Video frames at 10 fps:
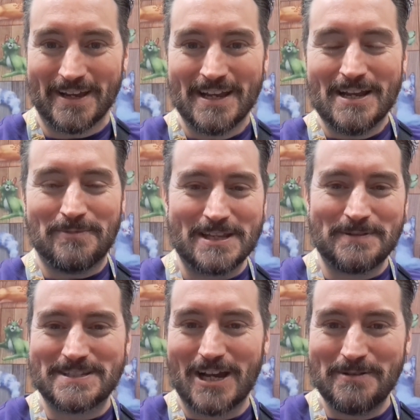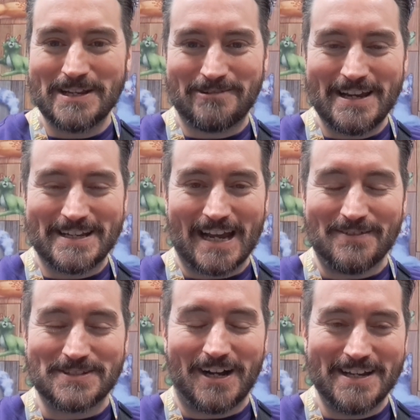but there's been so many great
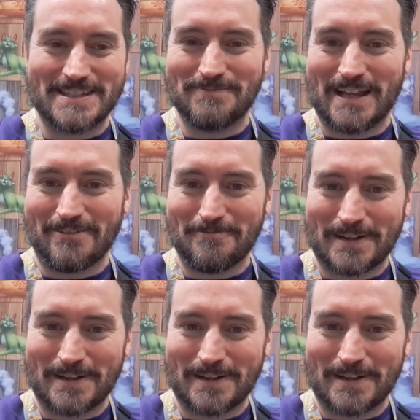games that I simply haven't